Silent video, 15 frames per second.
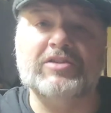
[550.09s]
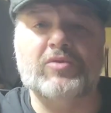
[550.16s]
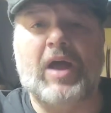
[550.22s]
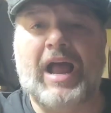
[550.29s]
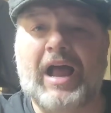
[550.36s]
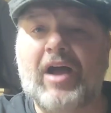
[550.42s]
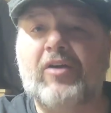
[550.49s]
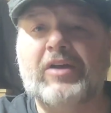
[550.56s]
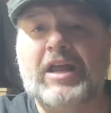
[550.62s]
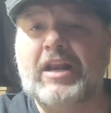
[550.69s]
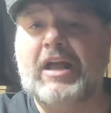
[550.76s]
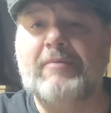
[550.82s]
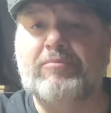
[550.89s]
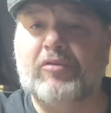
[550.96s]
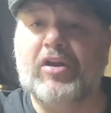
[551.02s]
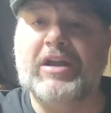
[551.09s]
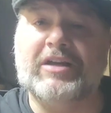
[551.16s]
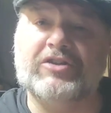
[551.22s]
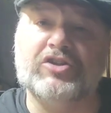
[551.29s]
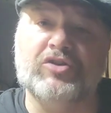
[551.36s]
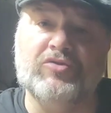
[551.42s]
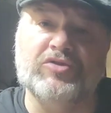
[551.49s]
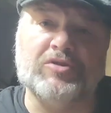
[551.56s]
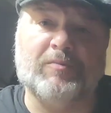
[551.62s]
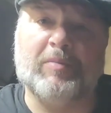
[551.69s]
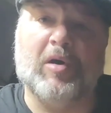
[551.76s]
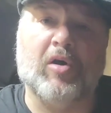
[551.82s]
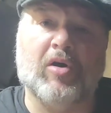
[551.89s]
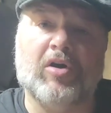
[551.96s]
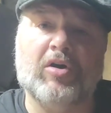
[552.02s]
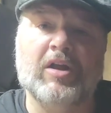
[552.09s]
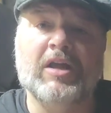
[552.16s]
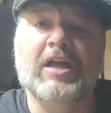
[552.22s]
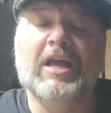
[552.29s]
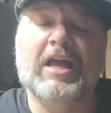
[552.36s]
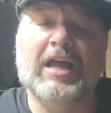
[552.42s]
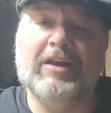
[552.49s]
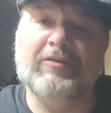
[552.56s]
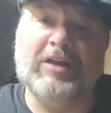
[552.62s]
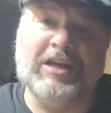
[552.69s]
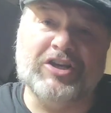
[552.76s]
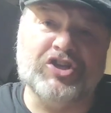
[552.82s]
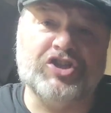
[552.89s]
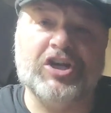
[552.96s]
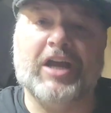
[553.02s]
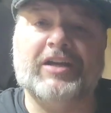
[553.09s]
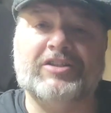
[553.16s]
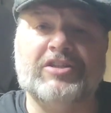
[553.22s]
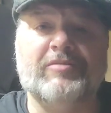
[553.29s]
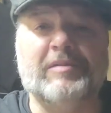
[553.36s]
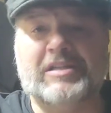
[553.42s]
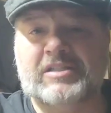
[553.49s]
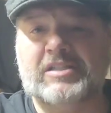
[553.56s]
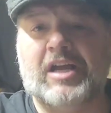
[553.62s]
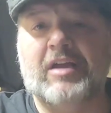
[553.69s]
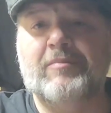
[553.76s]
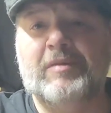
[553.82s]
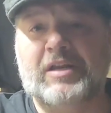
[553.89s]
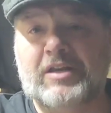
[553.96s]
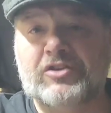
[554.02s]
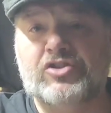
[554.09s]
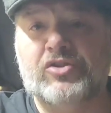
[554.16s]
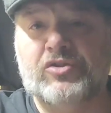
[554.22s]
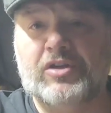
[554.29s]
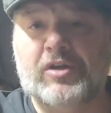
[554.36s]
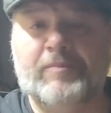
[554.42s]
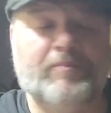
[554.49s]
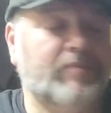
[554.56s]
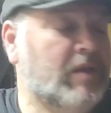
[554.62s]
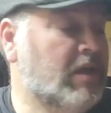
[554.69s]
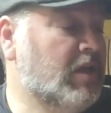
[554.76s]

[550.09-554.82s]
is how can I break tunes apart and inject some excitement into them.